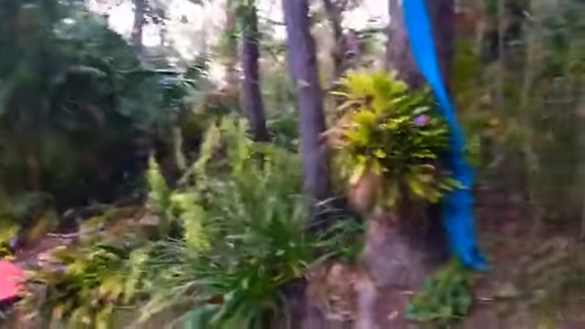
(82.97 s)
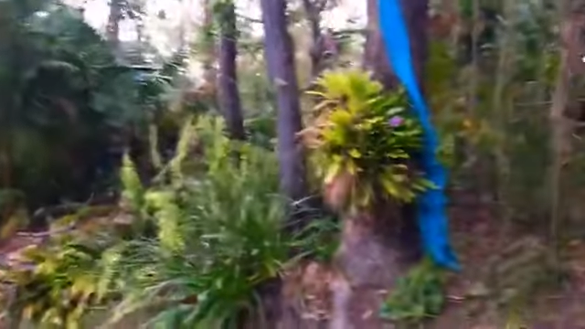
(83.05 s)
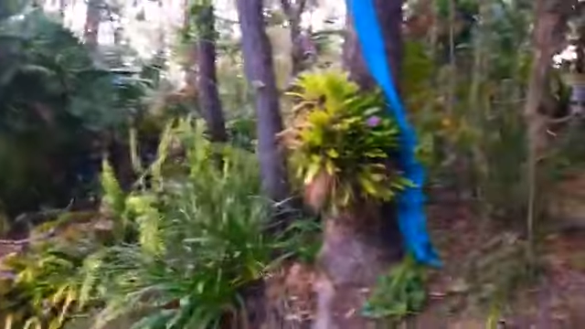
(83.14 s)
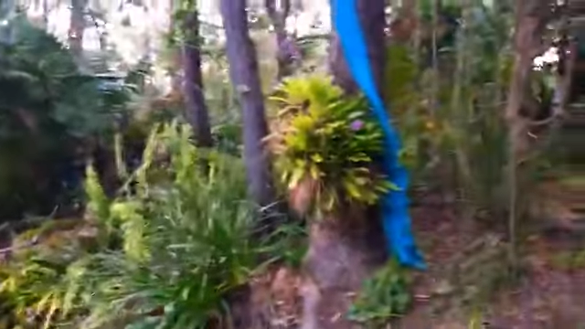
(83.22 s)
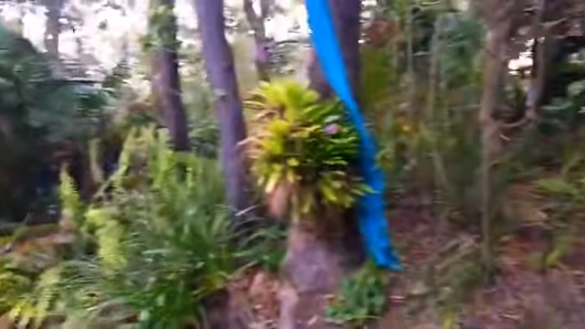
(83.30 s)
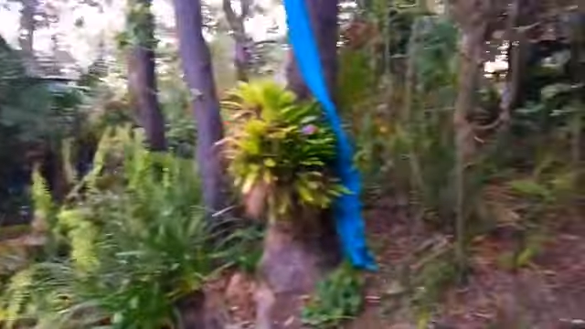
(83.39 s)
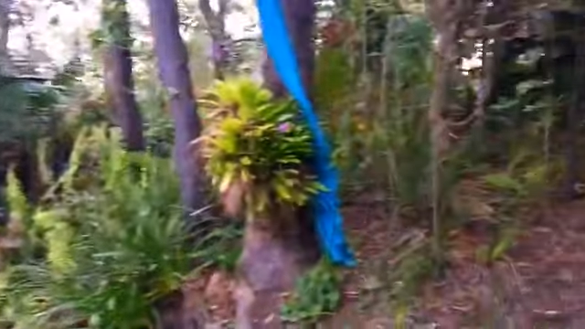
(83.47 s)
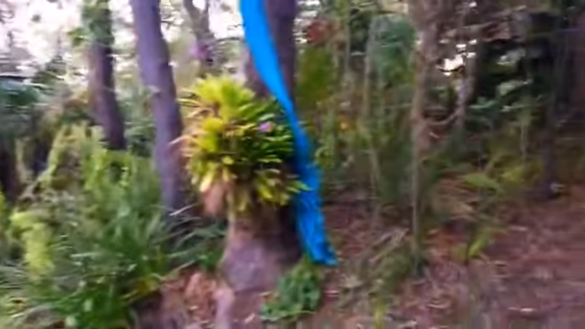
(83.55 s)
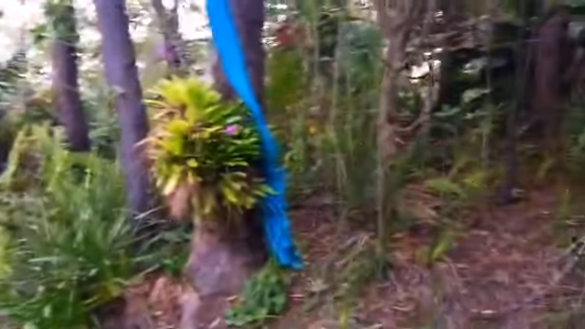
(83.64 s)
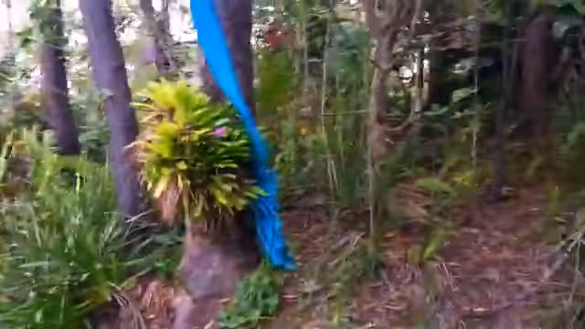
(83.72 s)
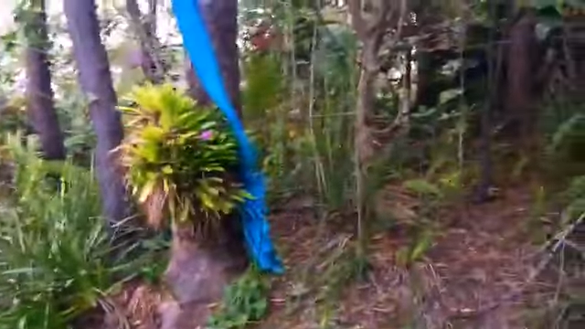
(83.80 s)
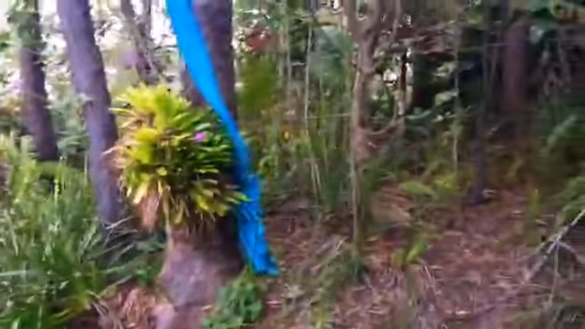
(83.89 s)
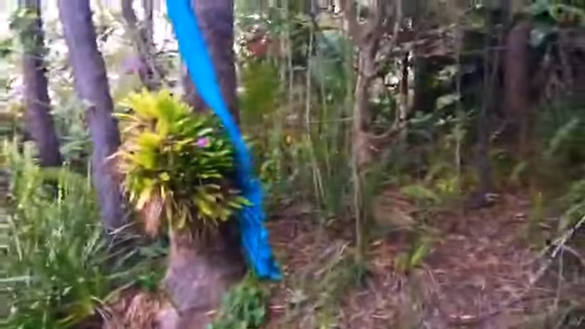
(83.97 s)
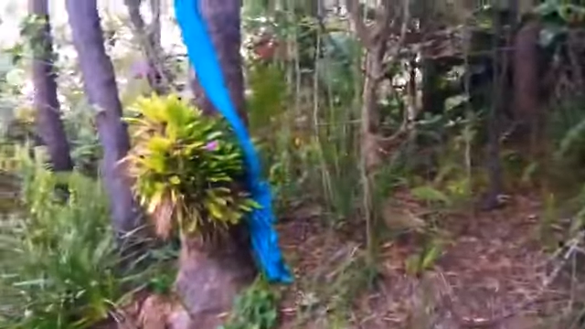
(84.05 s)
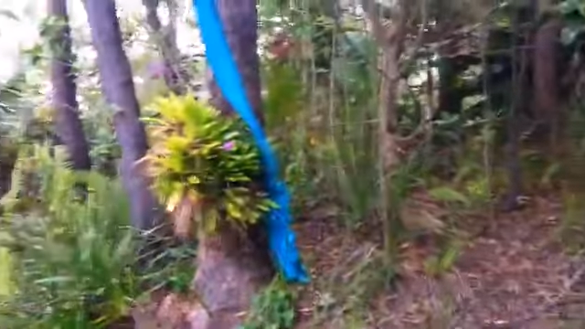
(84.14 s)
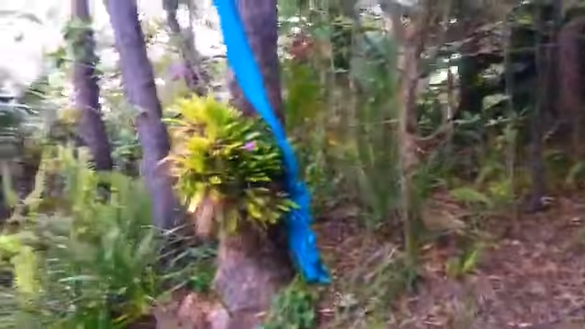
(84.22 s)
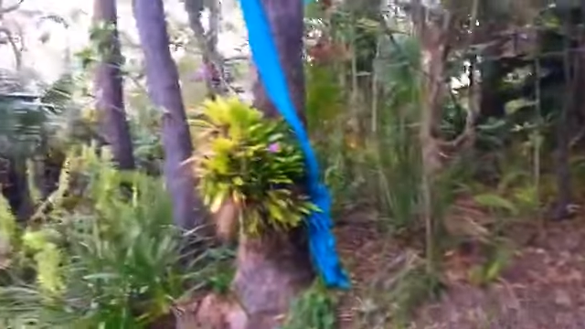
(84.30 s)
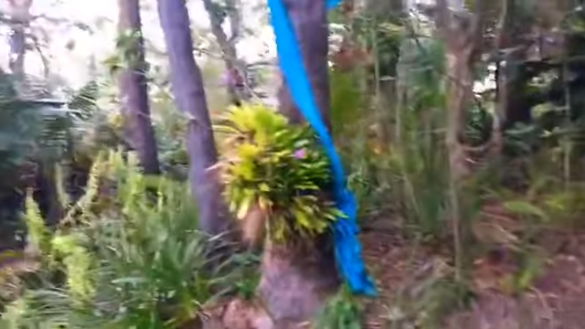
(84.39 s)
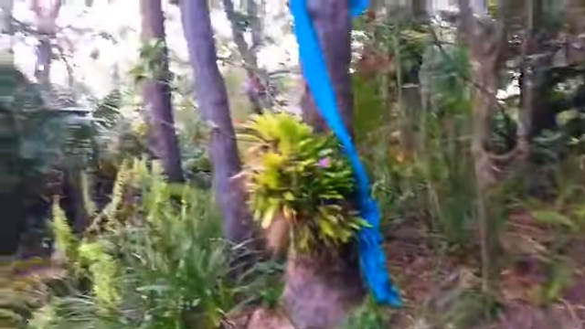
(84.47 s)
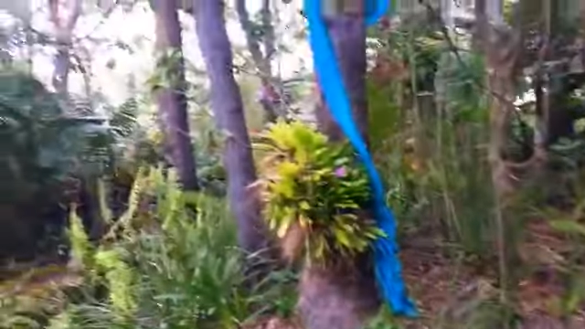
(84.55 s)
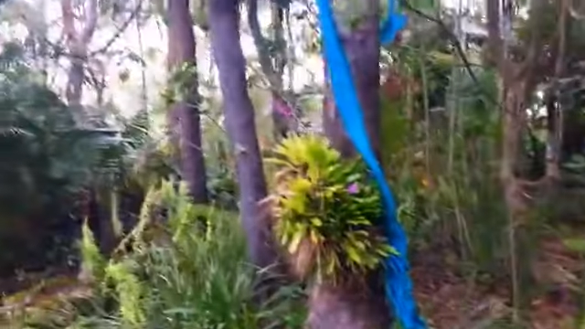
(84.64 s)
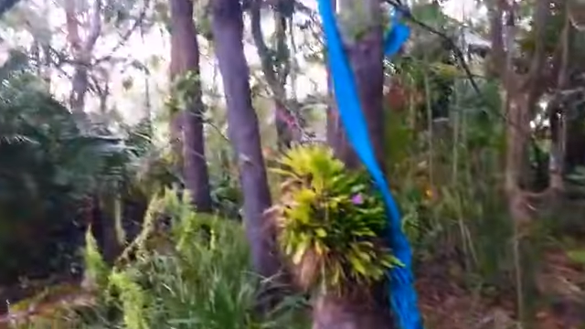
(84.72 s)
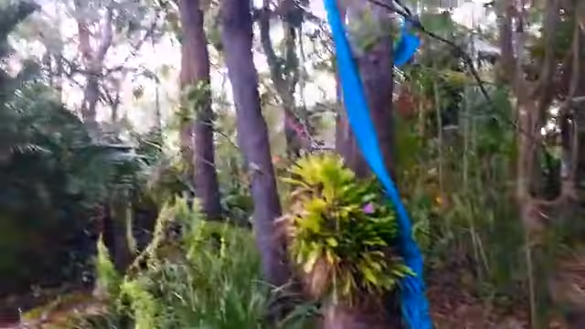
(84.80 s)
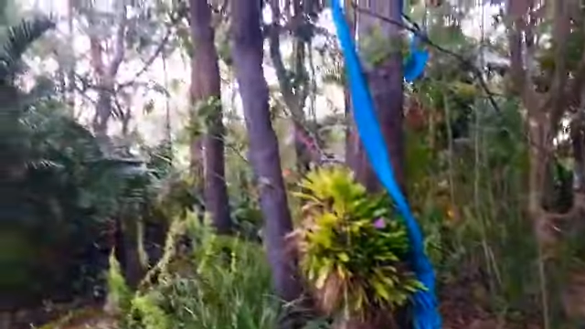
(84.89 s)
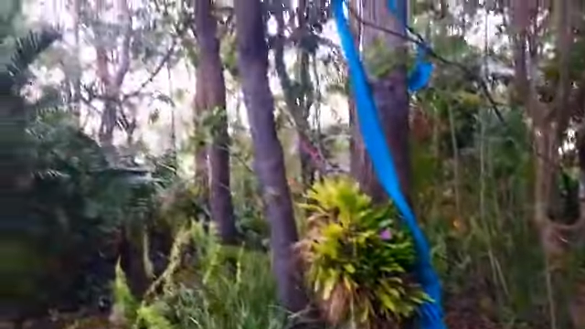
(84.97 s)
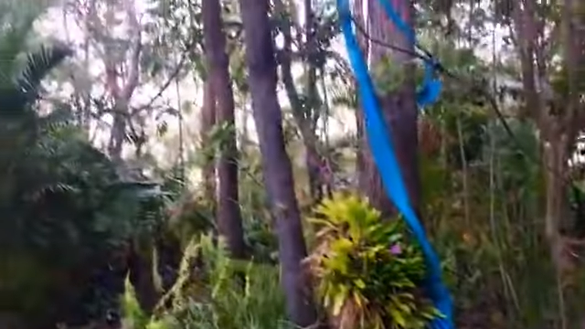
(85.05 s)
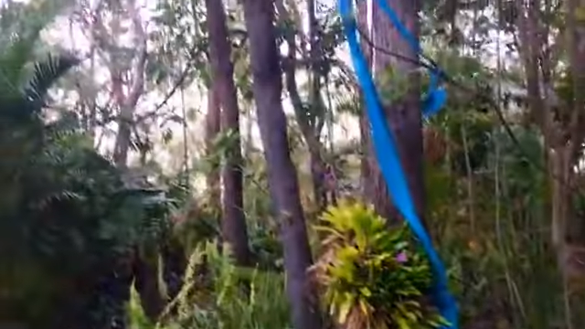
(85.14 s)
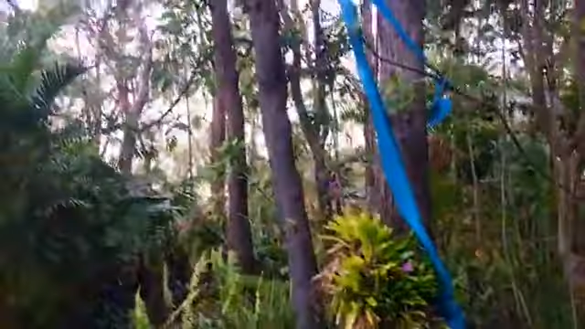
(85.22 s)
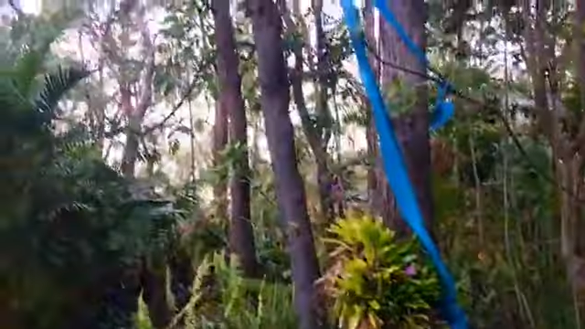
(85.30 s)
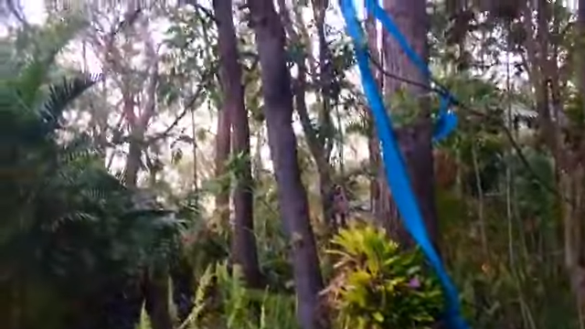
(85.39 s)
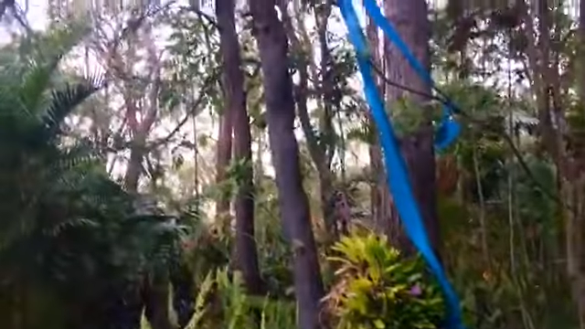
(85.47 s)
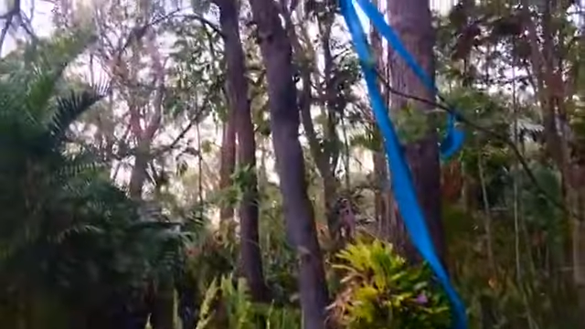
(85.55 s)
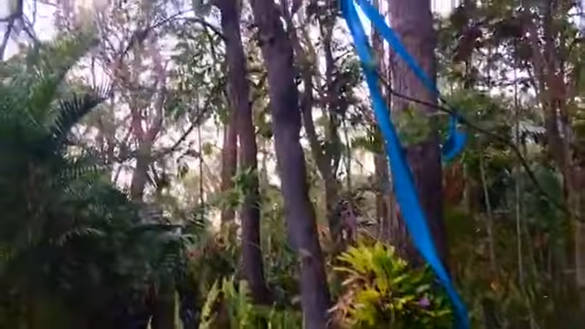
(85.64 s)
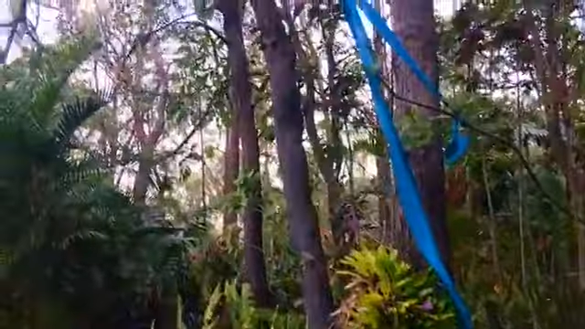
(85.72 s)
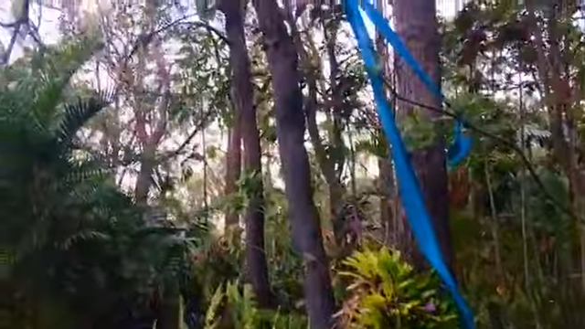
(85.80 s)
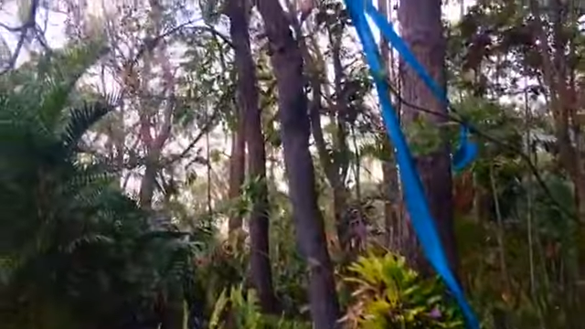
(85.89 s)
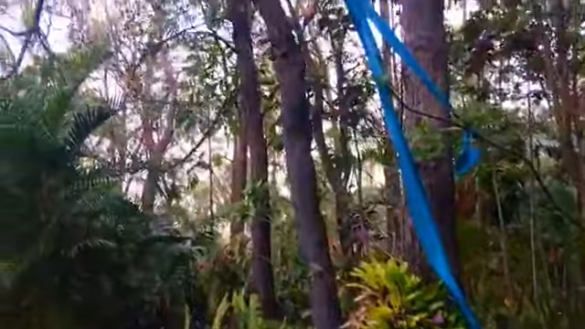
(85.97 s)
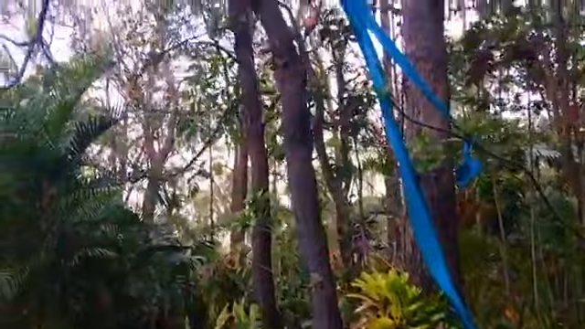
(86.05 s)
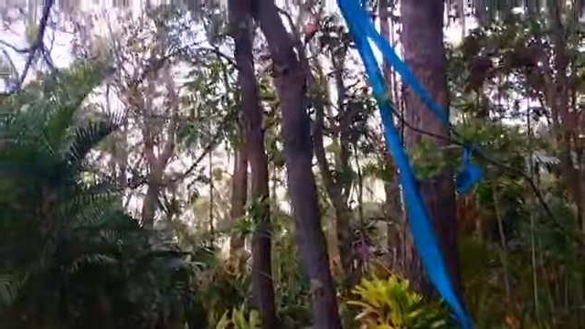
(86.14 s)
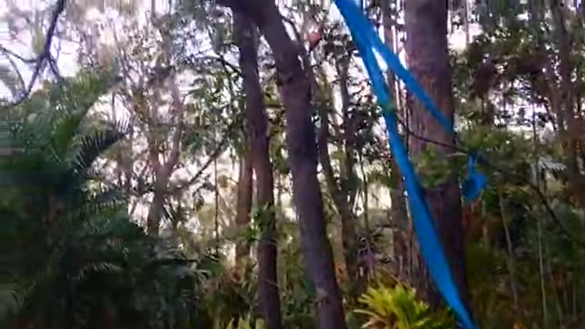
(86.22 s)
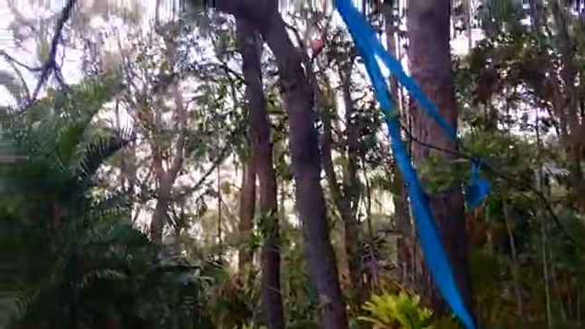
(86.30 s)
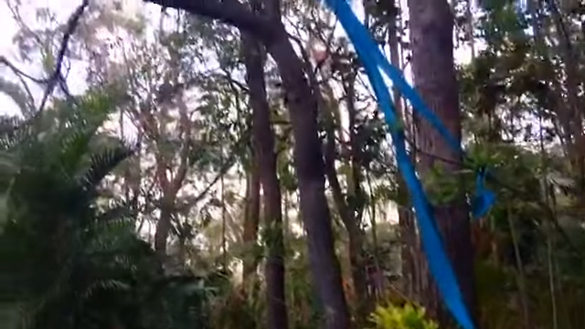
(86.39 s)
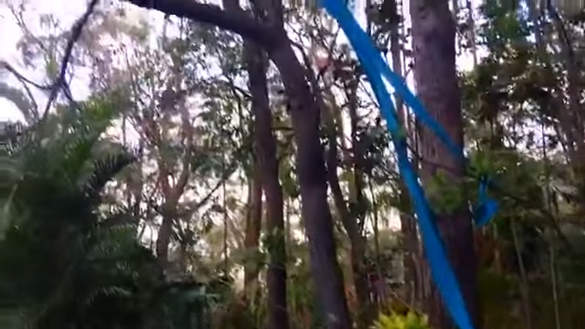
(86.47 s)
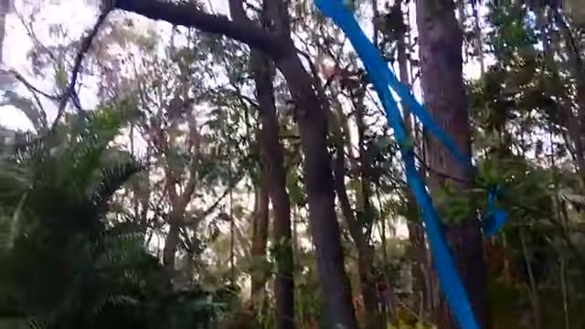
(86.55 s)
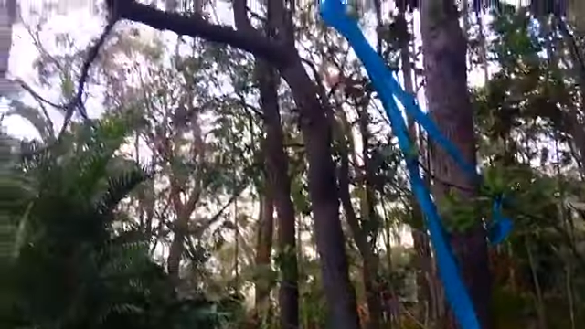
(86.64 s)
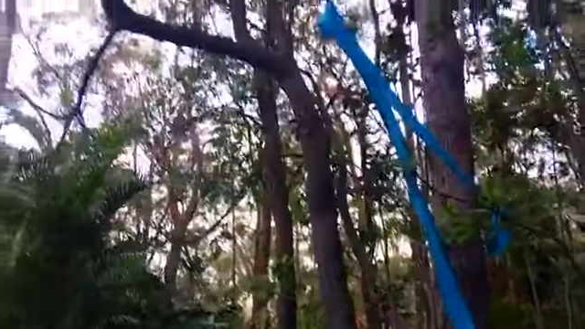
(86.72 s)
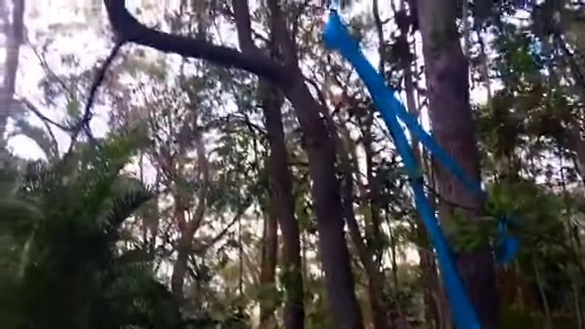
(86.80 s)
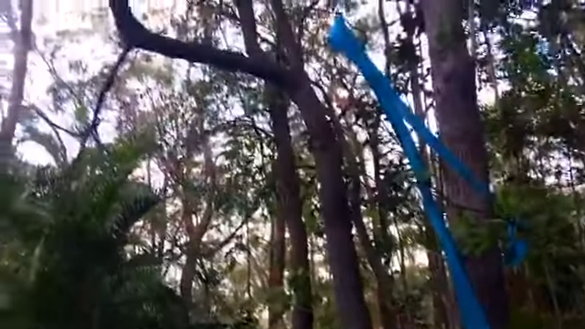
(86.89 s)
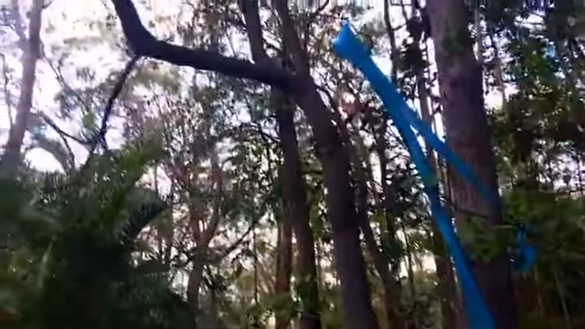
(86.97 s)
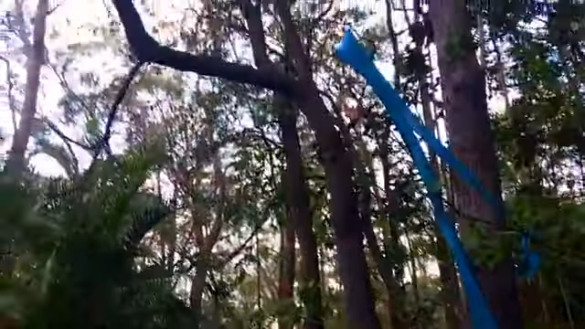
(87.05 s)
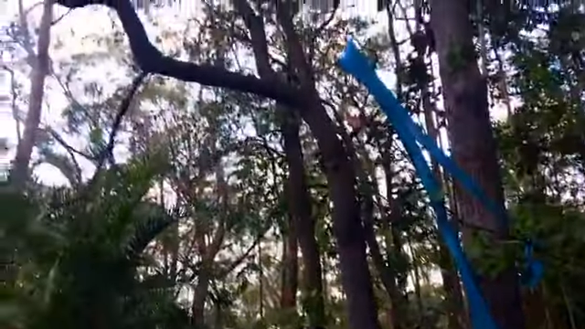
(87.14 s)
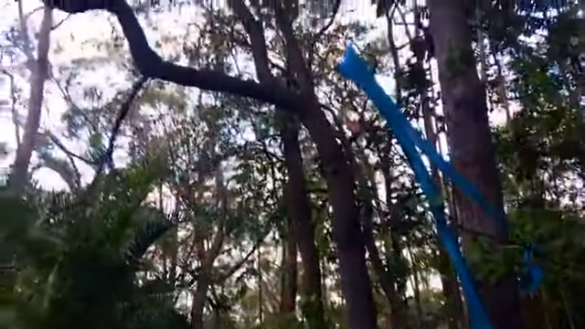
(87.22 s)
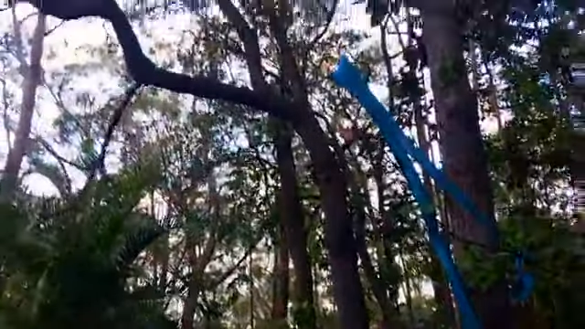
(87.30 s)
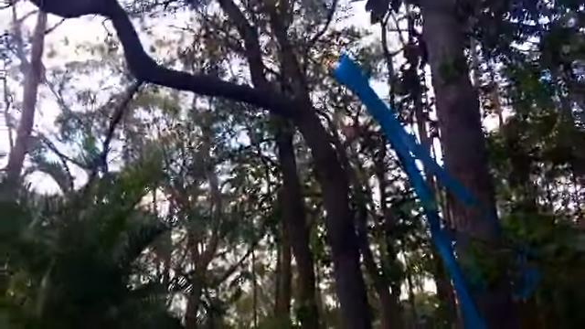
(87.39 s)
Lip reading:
(no speaker visible)